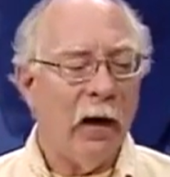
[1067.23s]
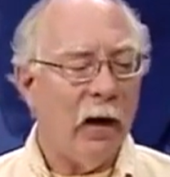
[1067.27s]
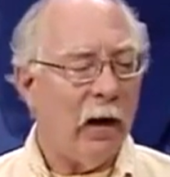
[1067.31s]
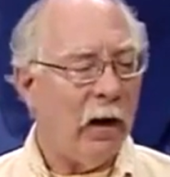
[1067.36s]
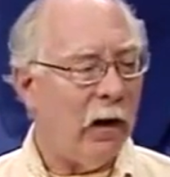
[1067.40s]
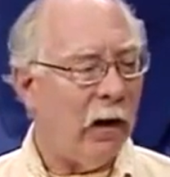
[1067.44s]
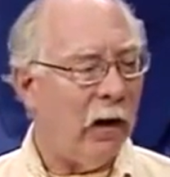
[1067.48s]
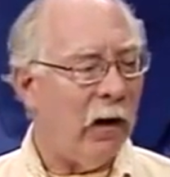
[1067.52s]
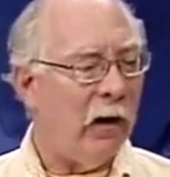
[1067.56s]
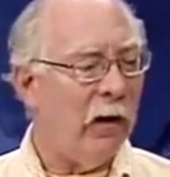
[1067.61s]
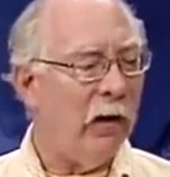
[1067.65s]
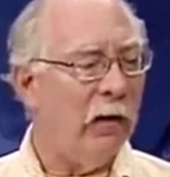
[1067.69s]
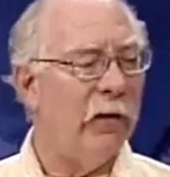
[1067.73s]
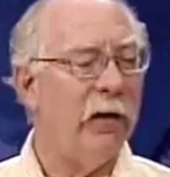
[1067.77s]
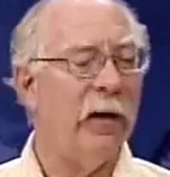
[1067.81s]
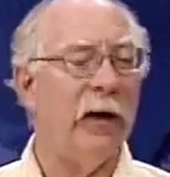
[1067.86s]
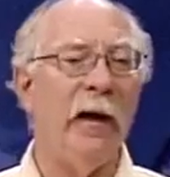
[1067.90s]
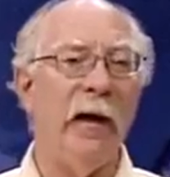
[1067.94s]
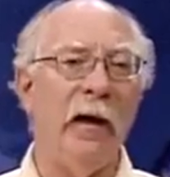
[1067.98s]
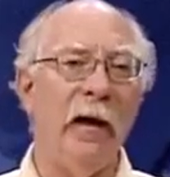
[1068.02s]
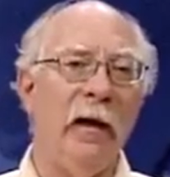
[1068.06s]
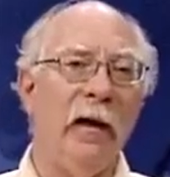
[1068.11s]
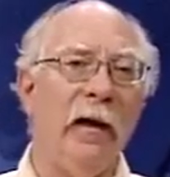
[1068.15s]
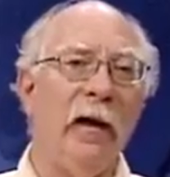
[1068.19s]
Uh,
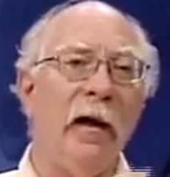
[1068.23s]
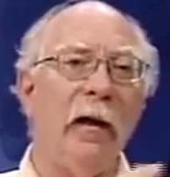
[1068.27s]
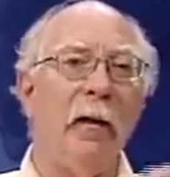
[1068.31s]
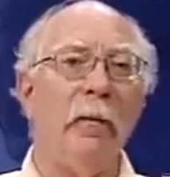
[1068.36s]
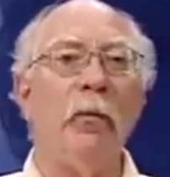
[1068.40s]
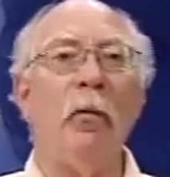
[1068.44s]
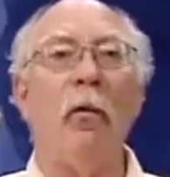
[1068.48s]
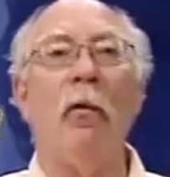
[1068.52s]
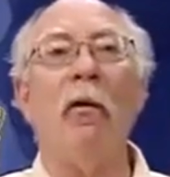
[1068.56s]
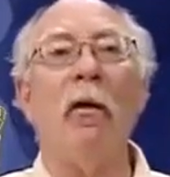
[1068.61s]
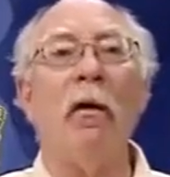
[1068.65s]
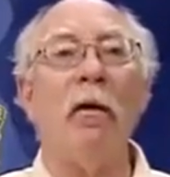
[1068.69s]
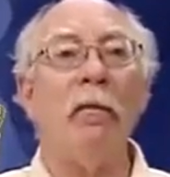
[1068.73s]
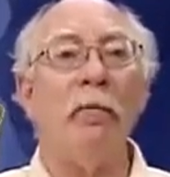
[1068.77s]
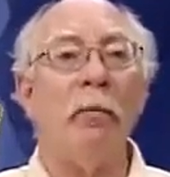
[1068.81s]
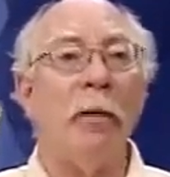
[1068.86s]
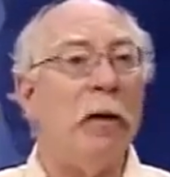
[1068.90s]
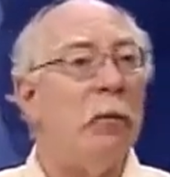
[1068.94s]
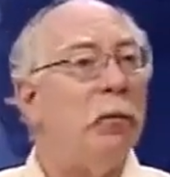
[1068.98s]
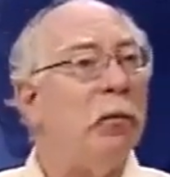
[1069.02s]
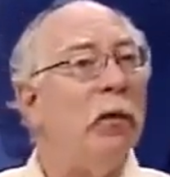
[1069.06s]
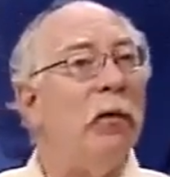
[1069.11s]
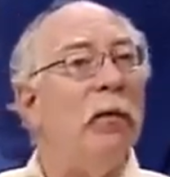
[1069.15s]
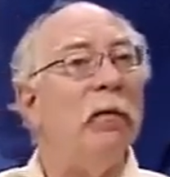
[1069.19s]
the uh, poor
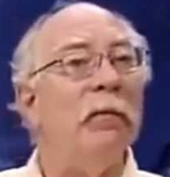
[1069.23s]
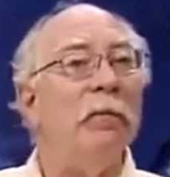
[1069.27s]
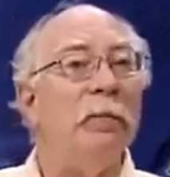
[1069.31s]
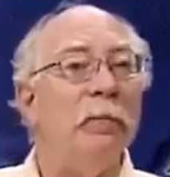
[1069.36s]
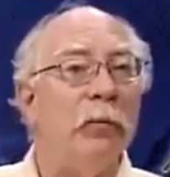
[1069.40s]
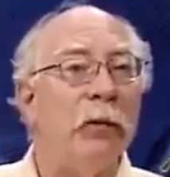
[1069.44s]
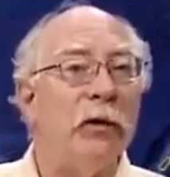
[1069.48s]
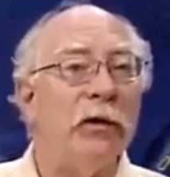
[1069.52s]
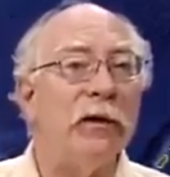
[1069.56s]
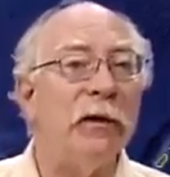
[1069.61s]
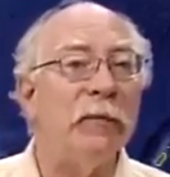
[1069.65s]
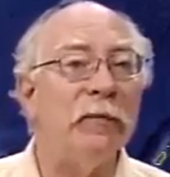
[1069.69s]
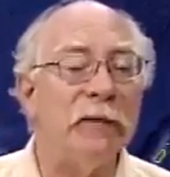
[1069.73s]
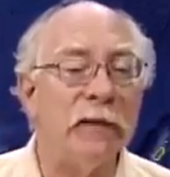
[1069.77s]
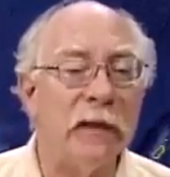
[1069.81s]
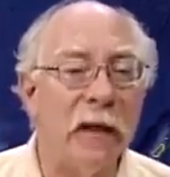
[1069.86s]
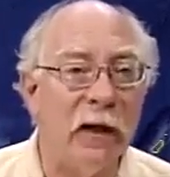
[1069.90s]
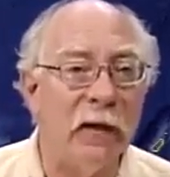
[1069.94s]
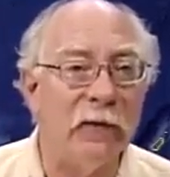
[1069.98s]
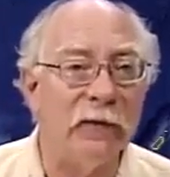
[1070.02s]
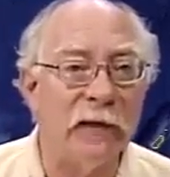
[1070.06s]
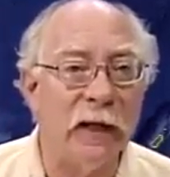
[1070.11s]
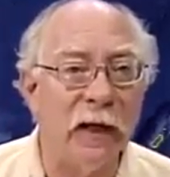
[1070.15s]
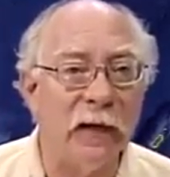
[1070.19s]
people put
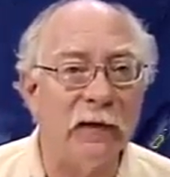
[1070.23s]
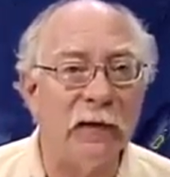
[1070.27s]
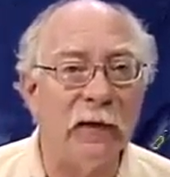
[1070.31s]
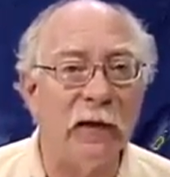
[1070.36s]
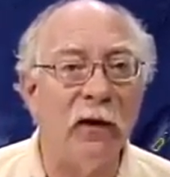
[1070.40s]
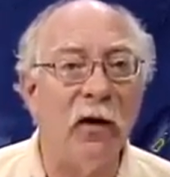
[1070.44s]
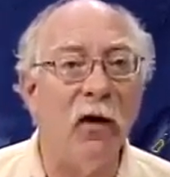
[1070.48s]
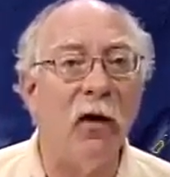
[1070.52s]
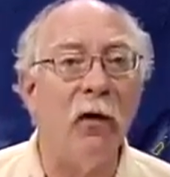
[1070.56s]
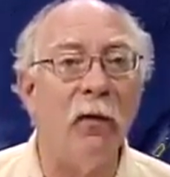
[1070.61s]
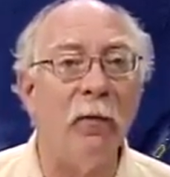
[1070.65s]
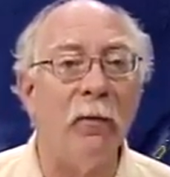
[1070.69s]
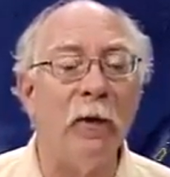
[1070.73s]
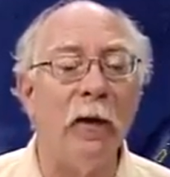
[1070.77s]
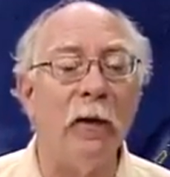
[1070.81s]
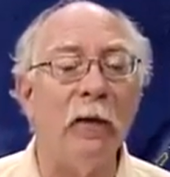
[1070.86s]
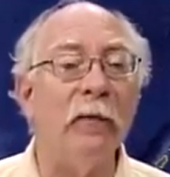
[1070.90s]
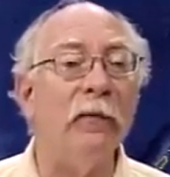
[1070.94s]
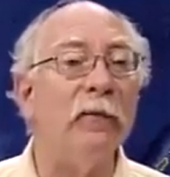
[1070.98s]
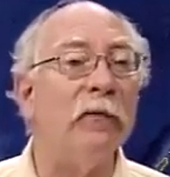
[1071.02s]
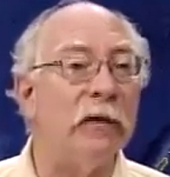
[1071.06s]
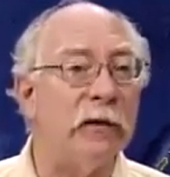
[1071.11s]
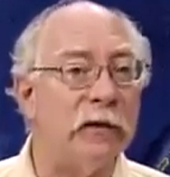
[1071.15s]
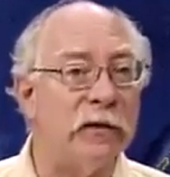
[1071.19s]
themselves onto COBRA,
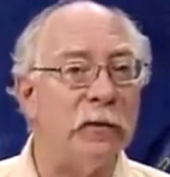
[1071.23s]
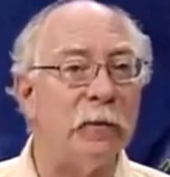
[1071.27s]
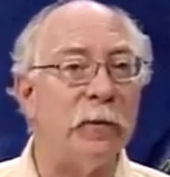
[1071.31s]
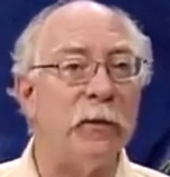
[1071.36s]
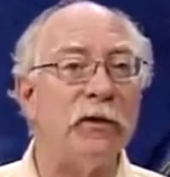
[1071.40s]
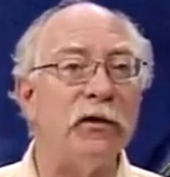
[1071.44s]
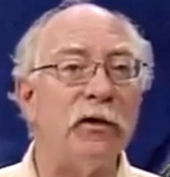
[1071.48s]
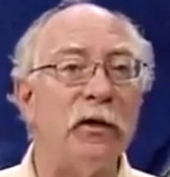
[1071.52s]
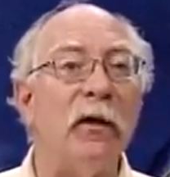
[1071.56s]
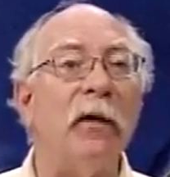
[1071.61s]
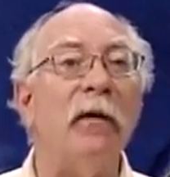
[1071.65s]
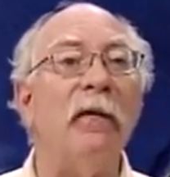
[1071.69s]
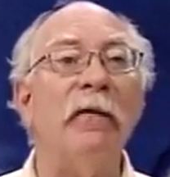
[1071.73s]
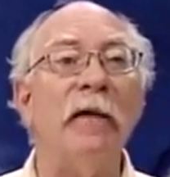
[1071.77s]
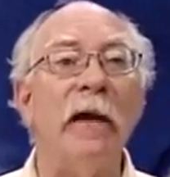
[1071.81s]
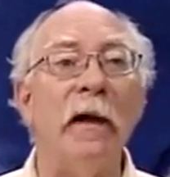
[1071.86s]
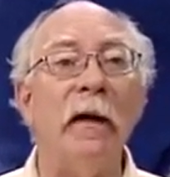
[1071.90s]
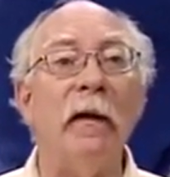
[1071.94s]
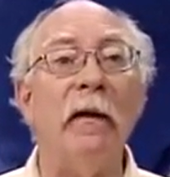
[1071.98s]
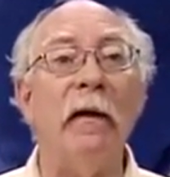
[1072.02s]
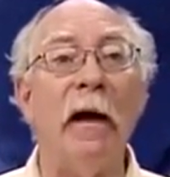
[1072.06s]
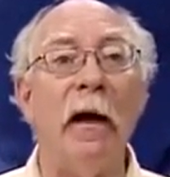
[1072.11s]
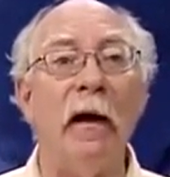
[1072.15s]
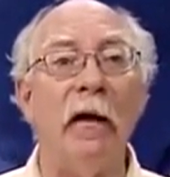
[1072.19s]
which preserved
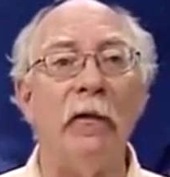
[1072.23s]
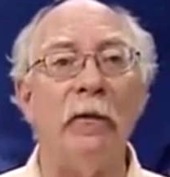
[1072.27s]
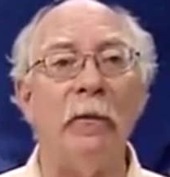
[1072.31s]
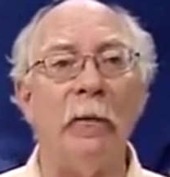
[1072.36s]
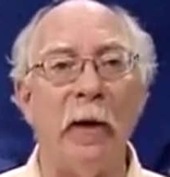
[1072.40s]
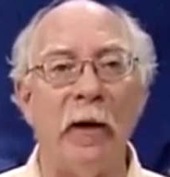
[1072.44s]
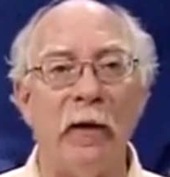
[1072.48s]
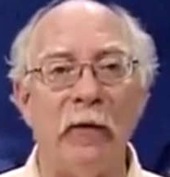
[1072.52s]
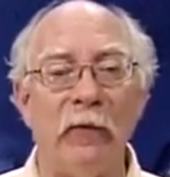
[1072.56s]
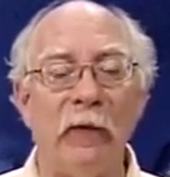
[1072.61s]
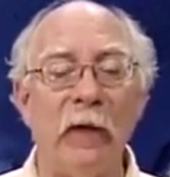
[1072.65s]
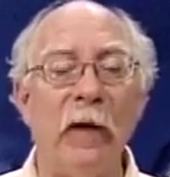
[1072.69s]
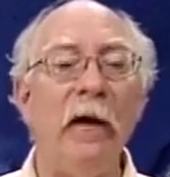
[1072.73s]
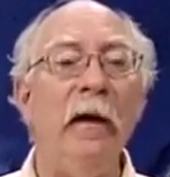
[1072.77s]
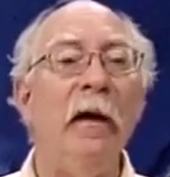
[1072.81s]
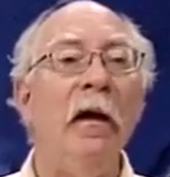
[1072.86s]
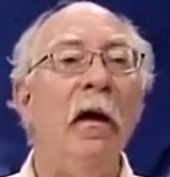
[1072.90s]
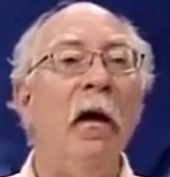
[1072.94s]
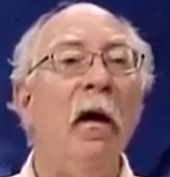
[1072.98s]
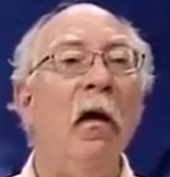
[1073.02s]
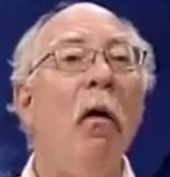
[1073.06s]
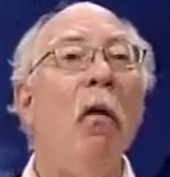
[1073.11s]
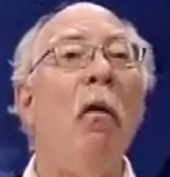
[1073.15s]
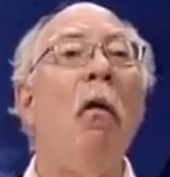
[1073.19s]
their health benefit,
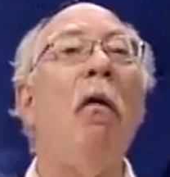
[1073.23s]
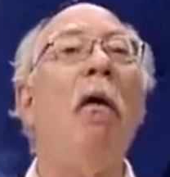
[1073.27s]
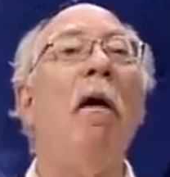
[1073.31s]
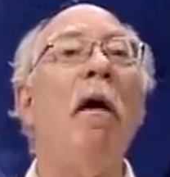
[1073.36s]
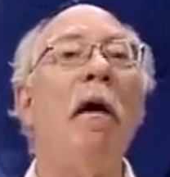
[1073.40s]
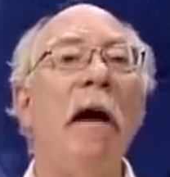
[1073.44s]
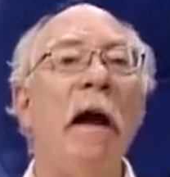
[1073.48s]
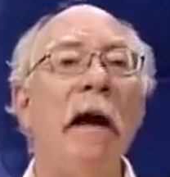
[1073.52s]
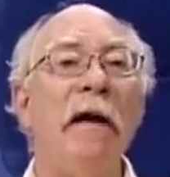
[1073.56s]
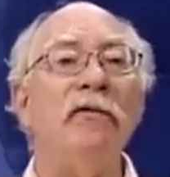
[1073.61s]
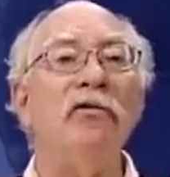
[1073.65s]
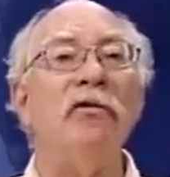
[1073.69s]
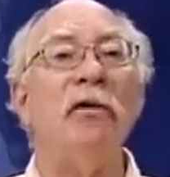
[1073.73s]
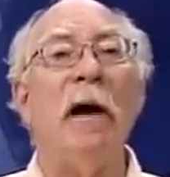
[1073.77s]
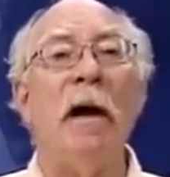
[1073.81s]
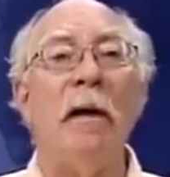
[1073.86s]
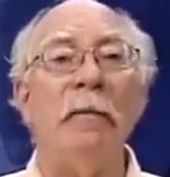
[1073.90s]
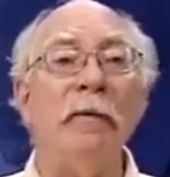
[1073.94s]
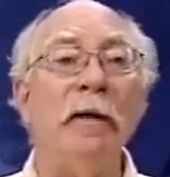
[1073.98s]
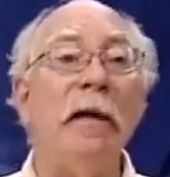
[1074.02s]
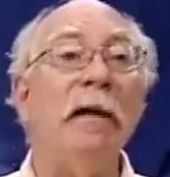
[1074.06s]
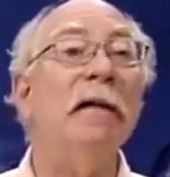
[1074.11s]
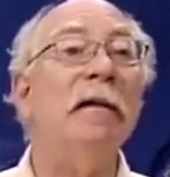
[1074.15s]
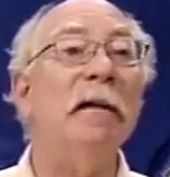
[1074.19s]
or had
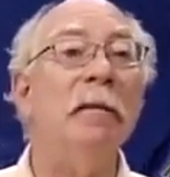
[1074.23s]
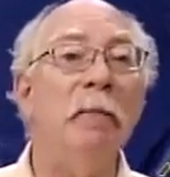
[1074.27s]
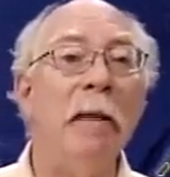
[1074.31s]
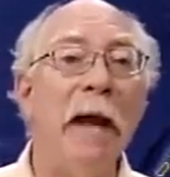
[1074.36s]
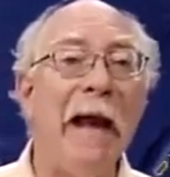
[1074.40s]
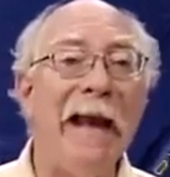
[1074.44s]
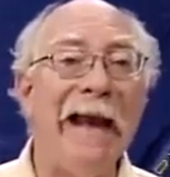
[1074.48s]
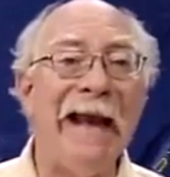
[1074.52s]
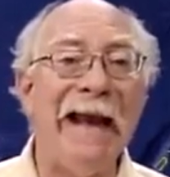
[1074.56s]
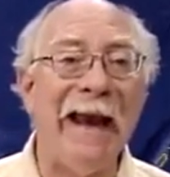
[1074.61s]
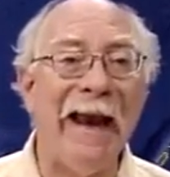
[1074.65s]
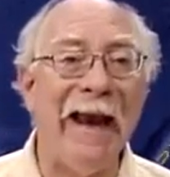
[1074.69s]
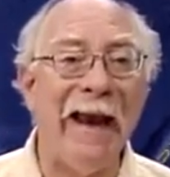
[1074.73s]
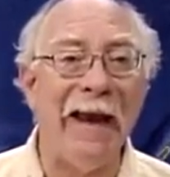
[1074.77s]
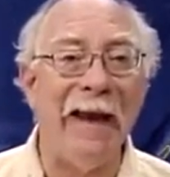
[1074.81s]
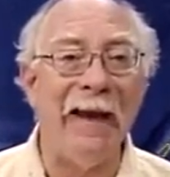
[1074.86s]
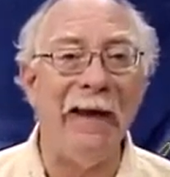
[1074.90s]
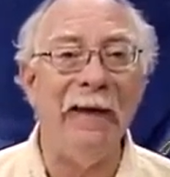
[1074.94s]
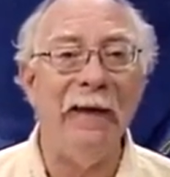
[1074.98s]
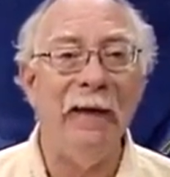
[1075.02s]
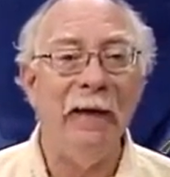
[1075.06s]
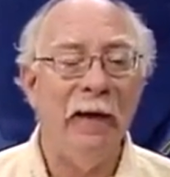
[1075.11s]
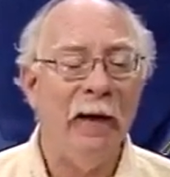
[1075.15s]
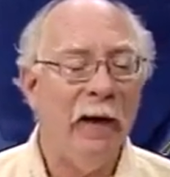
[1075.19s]
dropped into
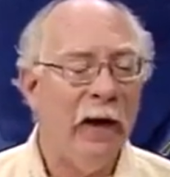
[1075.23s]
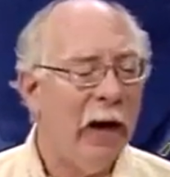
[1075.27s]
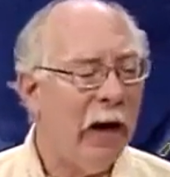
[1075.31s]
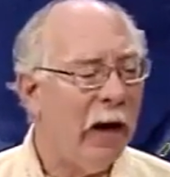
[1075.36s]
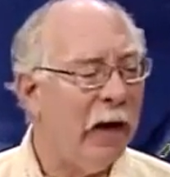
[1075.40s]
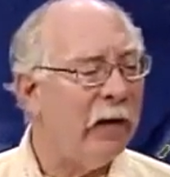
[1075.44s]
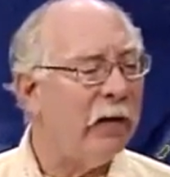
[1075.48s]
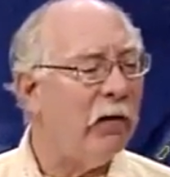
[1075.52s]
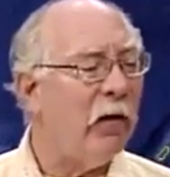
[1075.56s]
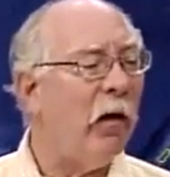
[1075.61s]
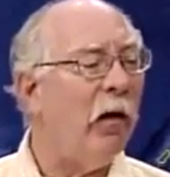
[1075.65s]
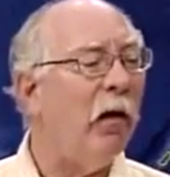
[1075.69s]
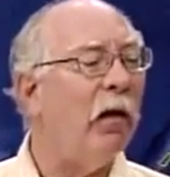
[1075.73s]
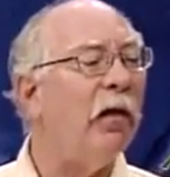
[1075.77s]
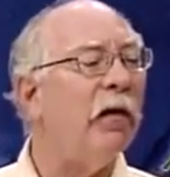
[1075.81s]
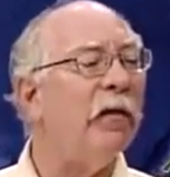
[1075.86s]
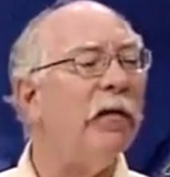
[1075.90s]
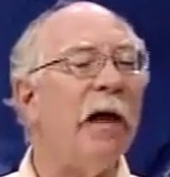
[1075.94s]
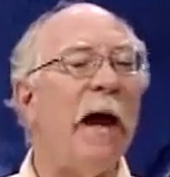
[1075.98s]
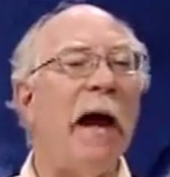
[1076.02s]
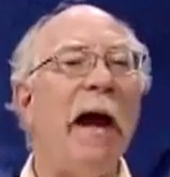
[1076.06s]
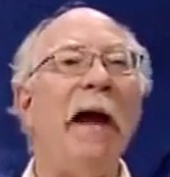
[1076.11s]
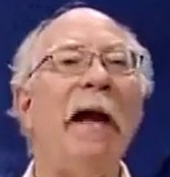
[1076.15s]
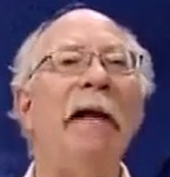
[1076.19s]
Medicaid, and all of
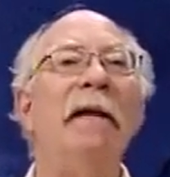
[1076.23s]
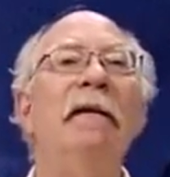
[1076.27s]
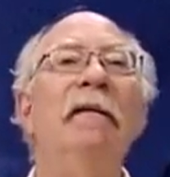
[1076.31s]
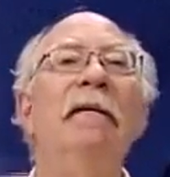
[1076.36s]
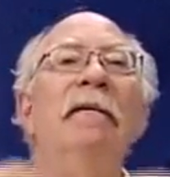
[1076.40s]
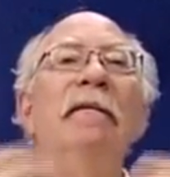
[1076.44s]
that